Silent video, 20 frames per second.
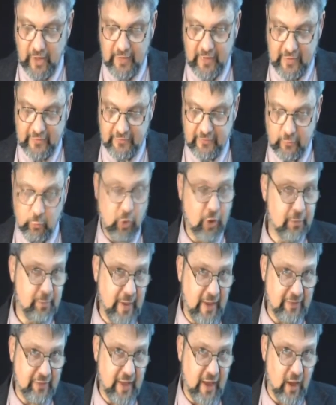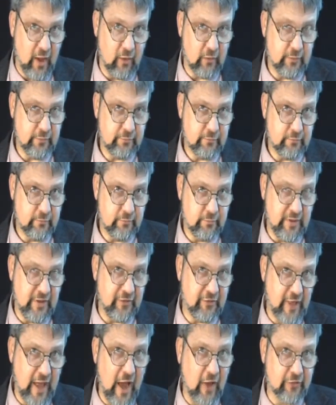Okay, that's the word Bethel. It
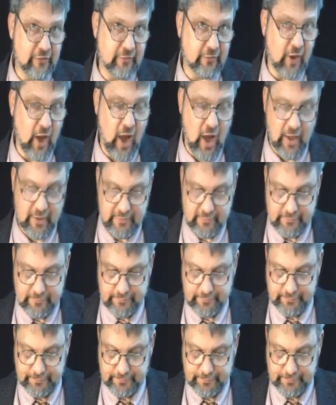means the house of God.